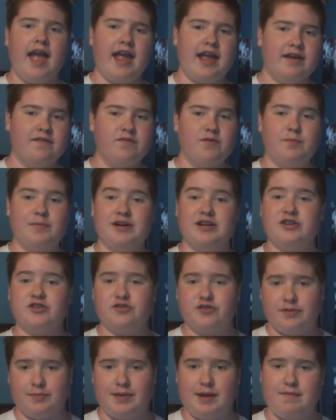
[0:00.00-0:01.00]
Hey everyone,
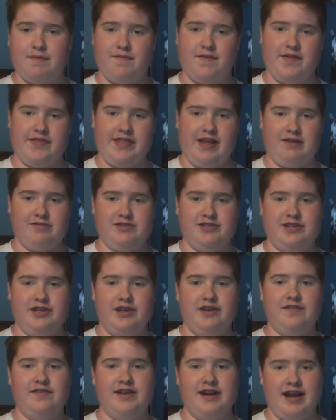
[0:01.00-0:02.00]
Extreme Gamer 5000 here,